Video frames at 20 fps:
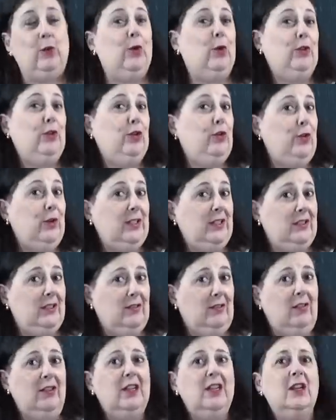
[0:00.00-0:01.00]
or their
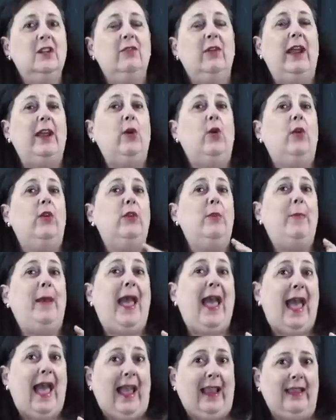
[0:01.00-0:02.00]
crystal, right? Or the
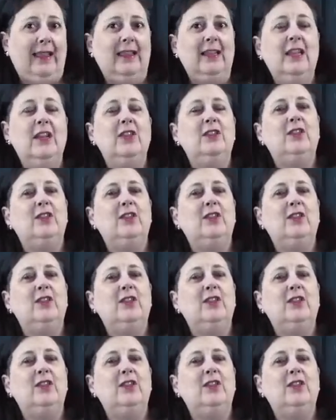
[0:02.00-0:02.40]
back.